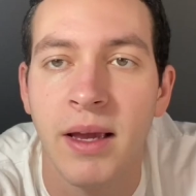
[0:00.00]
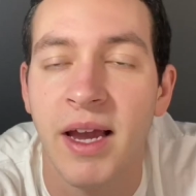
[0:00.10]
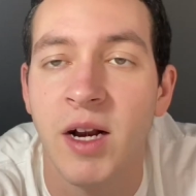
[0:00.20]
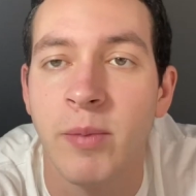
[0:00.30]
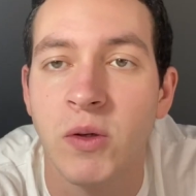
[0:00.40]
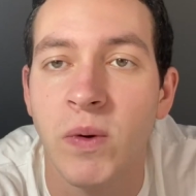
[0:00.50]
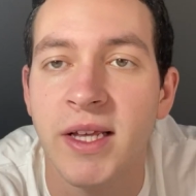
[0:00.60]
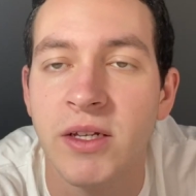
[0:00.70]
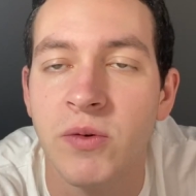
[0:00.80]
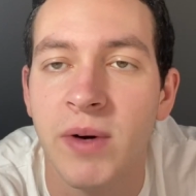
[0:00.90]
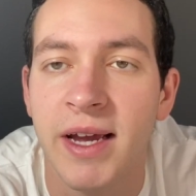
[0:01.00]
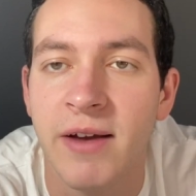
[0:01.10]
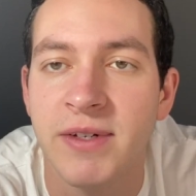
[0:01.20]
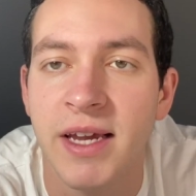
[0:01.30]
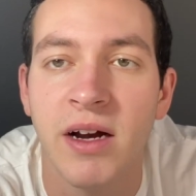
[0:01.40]
At number 22, I
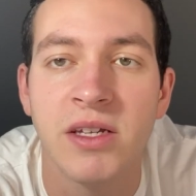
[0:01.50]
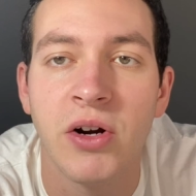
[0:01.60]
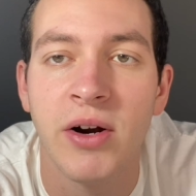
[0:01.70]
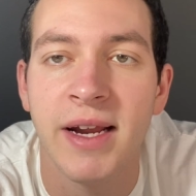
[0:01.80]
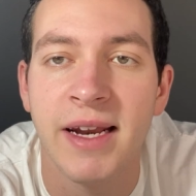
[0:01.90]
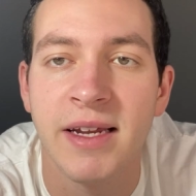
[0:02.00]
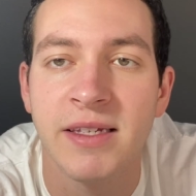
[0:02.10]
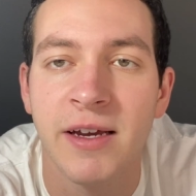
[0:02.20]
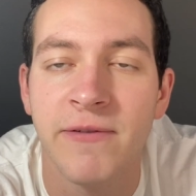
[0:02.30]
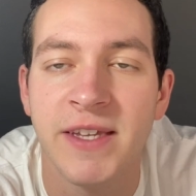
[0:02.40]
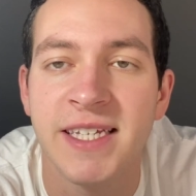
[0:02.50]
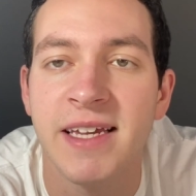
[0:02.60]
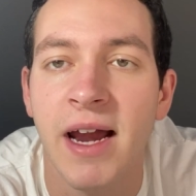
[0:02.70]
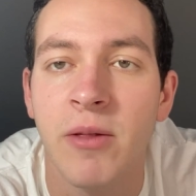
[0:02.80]
have Teoscar Hernandez of the Seattle